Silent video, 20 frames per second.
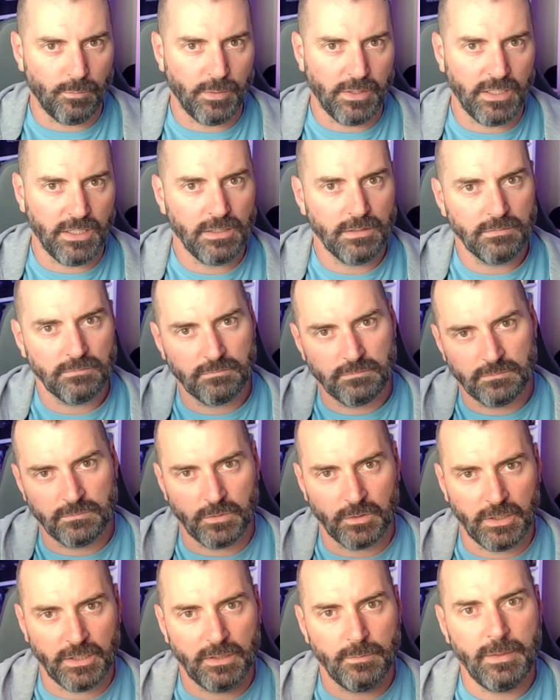be
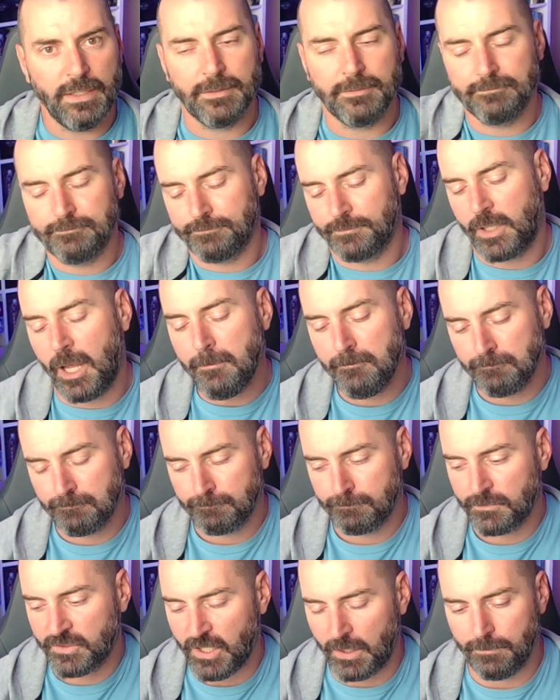what it'll be. Okay,
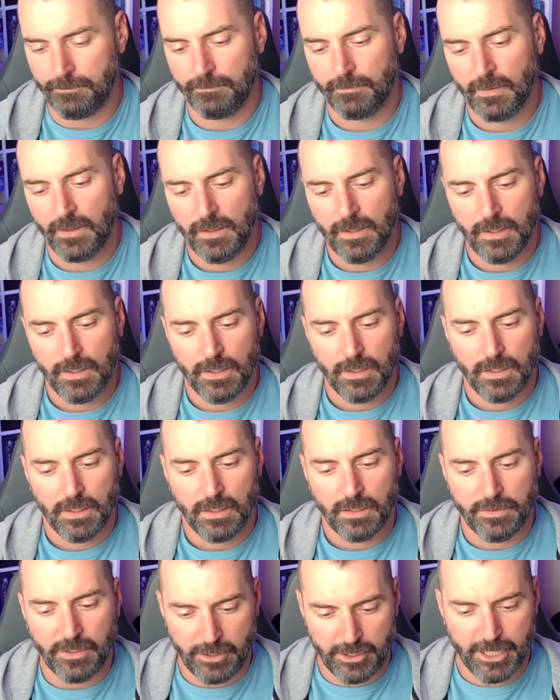so
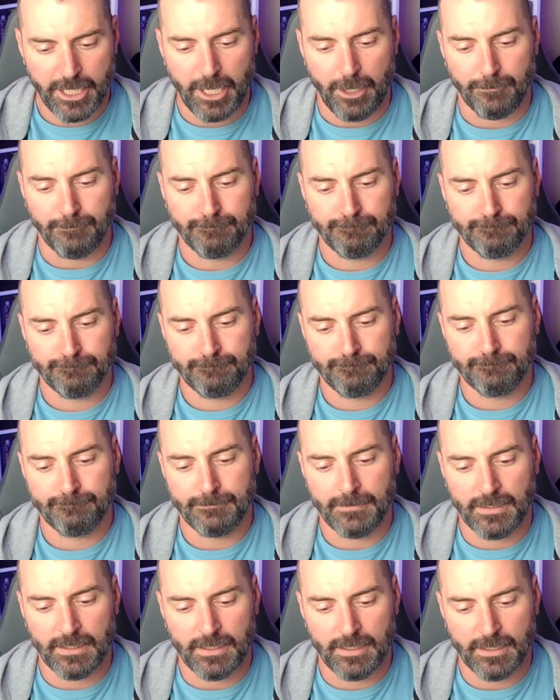there you go.
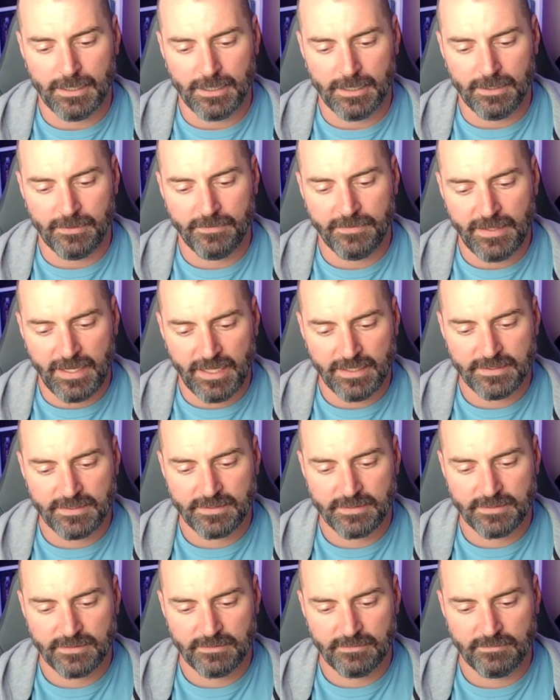
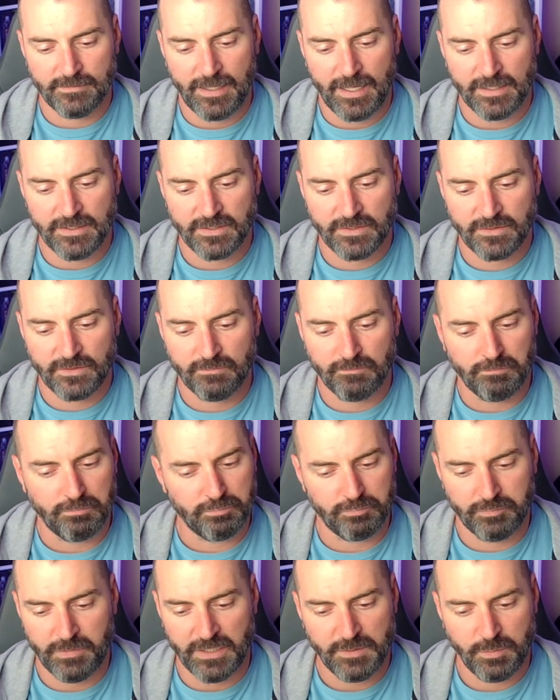That's
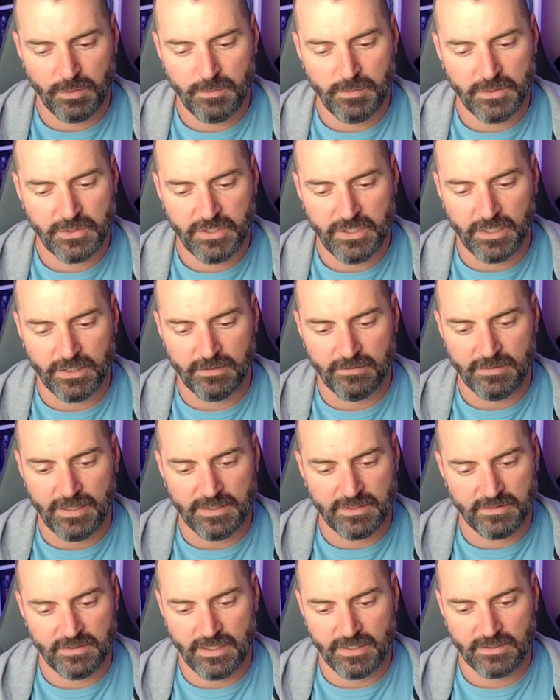pretty much it.
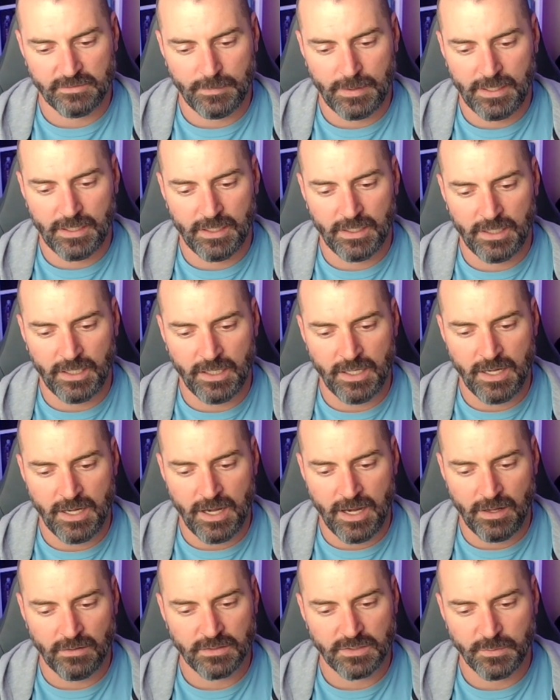That's my
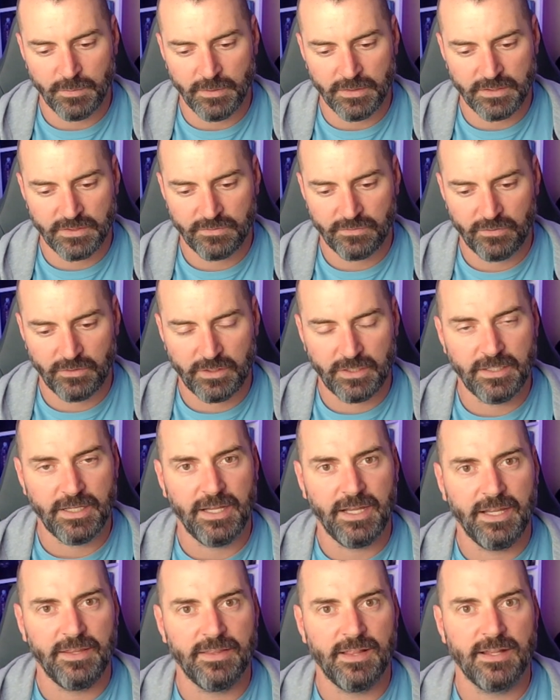announcements for
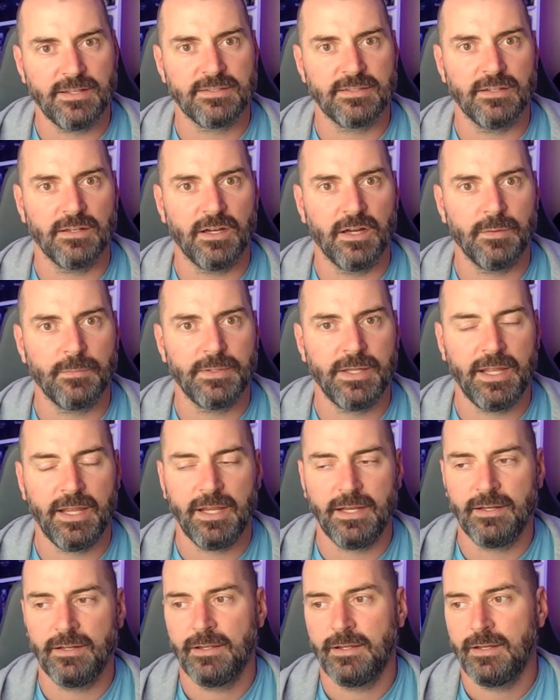today. That's the update.